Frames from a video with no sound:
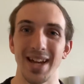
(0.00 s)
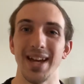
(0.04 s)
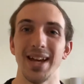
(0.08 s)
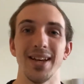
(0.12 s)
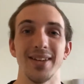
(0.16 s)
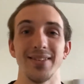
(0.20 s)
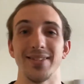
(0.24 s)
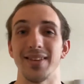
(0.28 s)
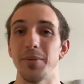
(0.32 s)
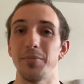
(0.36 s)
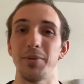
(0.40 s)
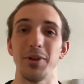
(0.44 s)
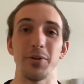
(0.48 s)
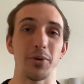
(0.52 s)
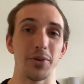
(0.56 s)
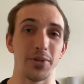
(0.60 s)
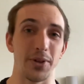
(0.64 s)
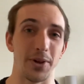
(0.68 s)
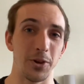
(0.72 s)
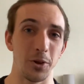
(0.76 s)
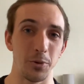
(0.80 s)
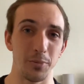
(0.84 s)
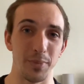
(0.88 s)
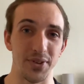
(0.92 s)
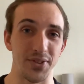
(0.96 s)
Same thing with
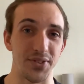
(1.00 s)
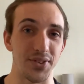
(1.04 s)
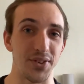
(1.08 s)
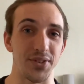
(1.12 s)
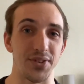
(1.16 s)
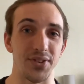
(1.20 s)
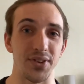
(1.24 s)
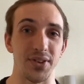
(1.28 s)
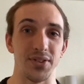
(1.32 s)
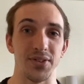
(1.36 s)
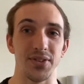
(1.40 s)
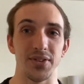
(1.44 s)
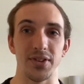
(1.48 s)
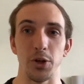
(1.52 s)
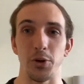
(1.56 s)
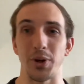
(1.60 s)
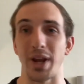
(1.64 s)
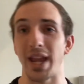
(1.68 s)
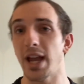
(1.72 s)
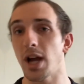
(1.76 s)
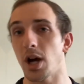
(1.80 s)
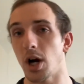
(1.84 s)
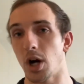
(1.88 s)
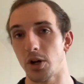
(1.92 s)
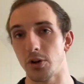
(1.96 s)
other businesses. You
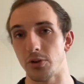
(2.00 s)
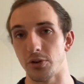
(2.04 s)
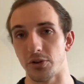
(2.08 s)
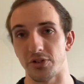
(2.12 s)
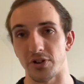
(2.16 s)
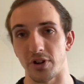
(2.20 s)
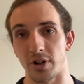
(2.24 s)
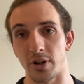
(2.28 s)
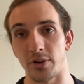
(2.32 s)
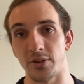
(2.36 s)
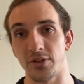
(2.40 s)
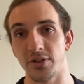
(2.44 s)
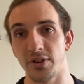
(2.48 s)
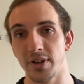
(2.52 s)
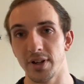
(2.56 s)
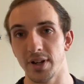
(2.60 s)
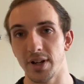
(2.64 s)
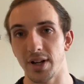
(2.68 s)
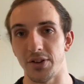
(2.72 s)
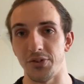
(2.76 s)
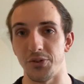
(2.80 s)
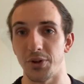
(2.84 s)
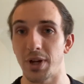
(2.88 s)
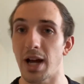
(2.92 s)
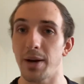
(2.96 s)
can't undercharge
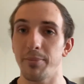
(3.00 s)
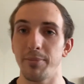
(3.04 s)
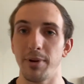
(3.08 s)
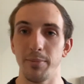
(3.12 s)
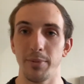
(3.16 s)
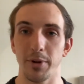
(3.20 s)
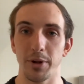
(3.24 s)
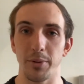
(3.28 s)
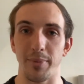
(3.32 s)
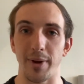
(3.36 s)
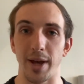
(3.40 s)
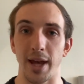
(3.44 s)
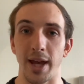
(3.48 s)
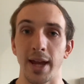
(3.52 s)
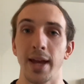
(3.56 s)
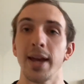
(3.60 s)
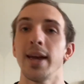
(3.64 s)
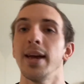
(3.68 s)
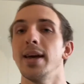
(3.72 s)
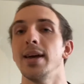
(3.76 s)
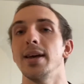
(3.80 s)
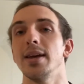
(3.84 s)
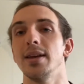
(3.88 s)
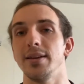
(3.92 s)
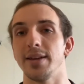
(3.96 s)
because you got people to pay.
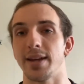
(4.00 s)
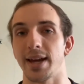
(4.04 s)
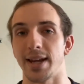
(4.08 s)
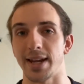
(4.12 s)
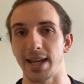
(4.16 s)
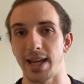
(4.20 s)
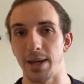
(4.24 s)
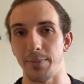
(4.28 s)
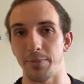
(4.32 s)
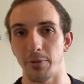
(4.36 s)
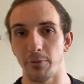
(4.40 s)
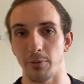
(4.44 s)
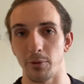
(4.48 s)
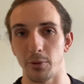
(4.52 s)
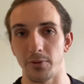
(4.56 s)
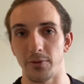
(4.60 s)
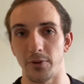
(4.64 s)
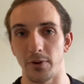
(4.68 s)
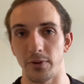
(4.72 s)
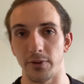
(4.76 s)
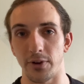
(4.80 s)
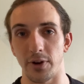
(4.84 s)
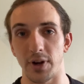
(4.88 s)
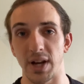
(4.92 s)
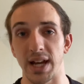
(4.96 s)
You got to keep the roof
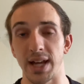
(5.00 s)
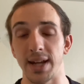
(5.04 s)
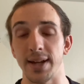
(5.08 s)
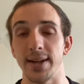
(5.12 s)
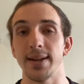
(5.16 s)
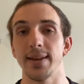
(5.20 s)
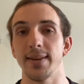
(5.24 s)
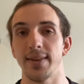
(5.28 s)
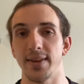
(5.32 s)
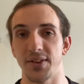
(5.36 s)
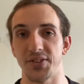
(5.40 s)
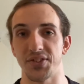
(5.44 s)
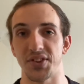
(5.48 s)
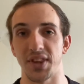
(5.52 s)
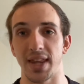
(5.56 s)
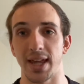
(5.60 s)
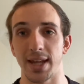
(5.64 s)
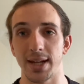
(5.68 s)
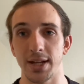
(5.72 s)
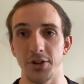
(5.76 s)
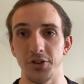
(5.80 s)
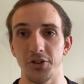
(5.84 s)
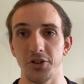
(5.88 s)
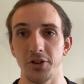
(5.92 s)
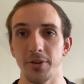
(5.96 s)
over your head, things of
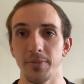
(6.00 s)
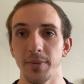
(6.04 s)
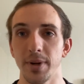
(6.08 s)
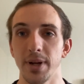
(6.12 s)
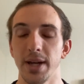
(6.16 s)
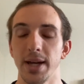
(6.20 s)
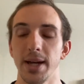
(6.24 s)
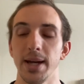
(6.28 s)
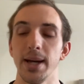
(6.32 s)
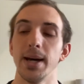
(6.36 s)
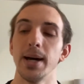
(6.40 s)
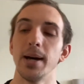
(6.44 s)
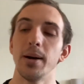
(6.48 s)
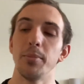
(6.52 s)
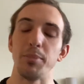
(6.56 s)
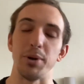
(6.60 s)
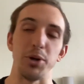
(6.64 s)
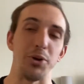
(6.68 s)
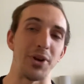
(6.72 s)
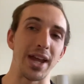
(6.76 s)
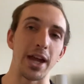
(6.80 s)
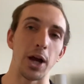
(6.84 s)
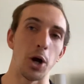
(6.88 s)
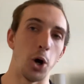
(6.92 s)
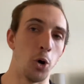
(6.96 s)
that nature, but
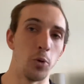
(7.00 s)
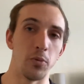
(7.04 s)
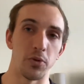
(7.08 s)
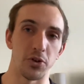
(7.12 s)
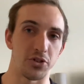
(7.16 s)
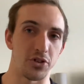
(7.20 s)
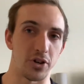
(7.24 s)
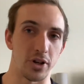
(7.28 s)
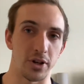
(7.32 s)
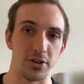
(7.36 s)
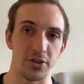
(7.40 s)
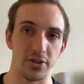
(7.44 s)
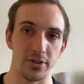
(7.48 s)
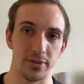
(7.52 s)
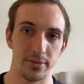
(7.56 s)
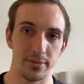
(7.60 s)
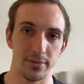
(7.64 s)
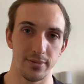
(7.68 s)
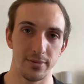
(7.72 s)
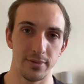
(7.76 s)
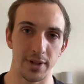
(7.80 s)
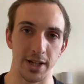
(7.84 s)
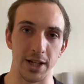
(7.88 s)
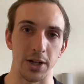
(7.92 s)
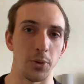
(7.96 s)
you can't overcharge.
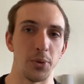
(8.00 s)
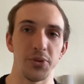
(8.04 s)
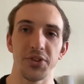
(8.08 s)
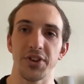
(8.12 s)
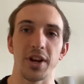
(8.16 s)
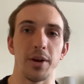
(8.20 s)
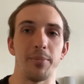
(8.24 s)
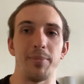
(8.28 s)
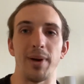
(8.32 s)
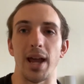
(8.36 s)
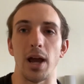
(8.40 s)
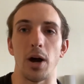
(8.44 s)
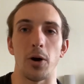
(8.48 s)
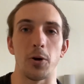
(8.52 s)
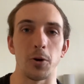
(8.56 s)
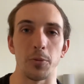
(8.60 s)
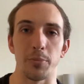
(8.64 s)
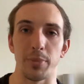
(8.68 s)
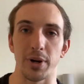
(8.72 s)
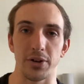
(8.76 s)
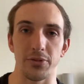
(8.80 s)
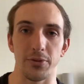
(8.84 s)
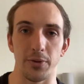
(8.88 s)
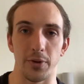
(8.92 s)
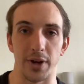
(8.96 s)
Like no one's going to pay
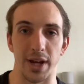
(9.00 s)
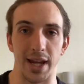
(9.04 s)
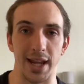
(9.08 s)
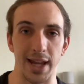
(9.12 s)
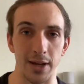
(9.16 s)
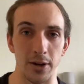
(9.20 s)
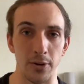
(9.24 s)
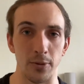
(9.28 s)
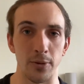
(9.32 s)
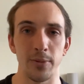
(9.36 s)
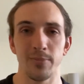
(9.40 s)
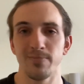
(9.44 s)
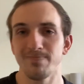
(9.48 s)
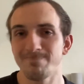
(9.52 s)
$100 for a candle.